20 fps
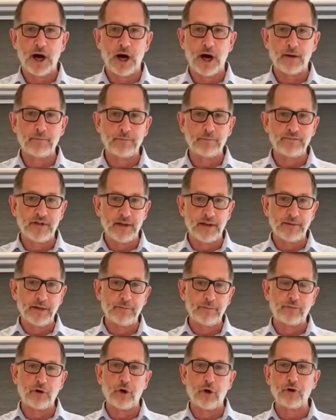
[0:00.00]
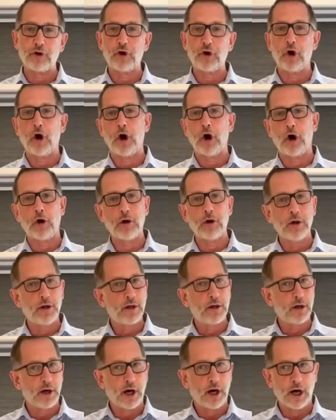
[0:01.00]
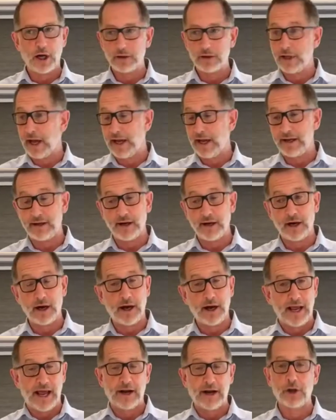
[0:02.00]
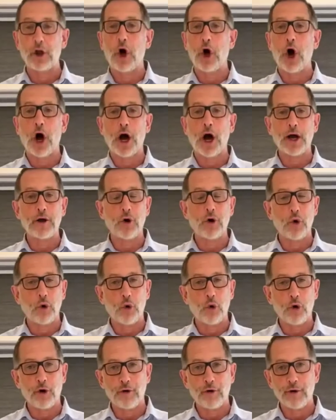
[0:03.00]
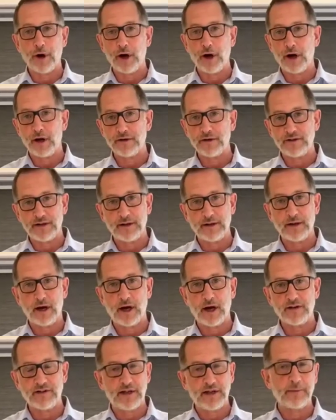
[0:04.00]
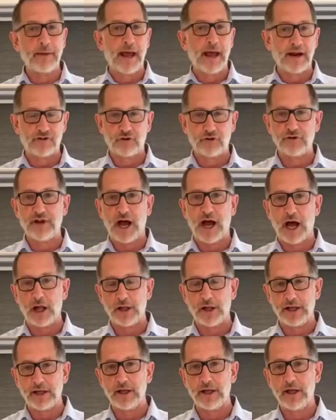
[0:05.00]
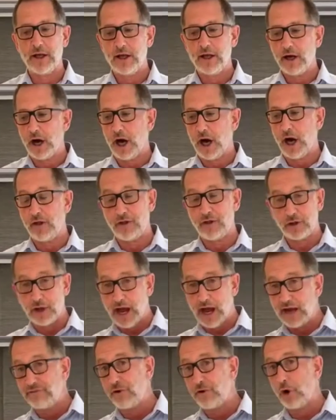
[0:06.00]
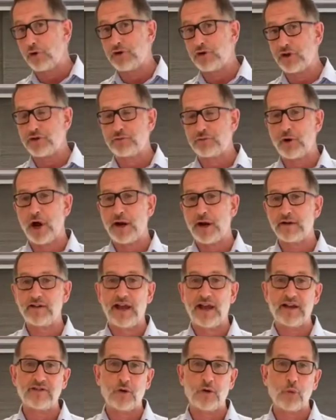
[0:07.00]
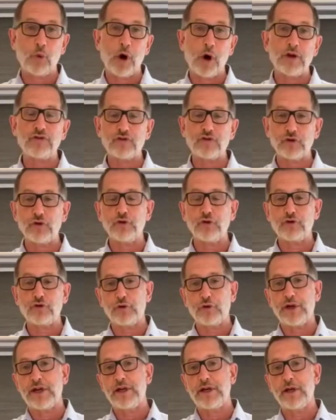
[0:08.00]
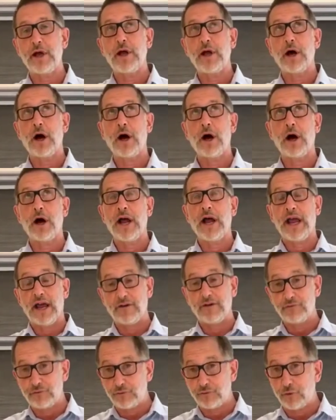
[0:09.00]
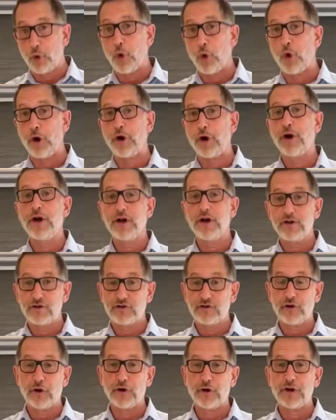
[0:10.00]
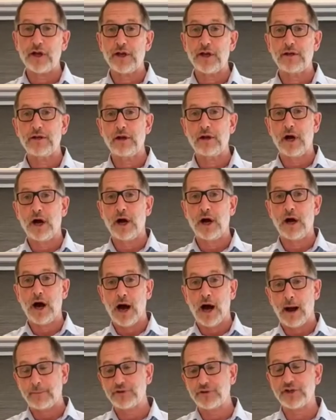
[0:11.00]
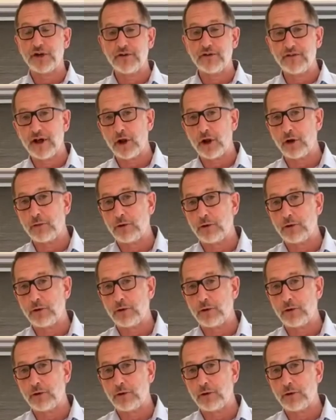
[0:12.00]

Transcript: dimming protocol like analog or DMX or Dolly. The line voltage product has a 1, 2, 3, and 4 circuit option available.